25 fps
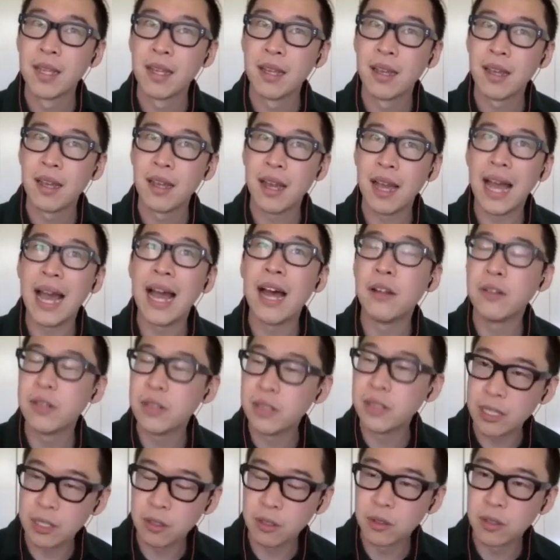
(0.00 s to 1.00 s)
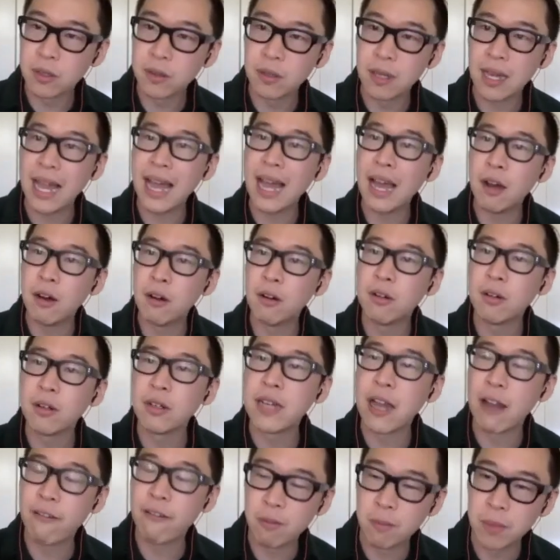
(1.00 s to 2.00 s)
how to deal with how
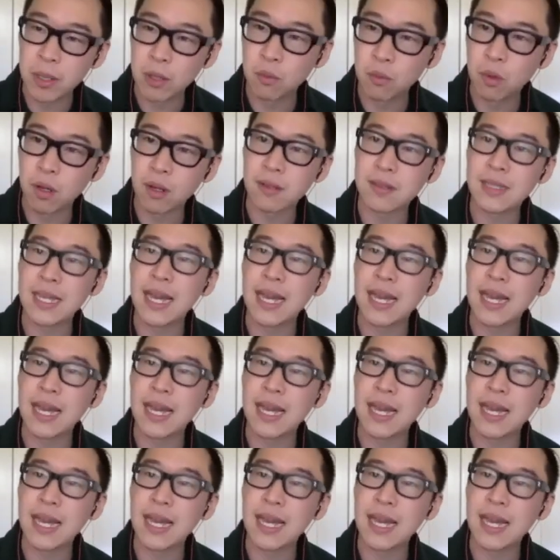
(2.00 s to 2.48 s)
government works,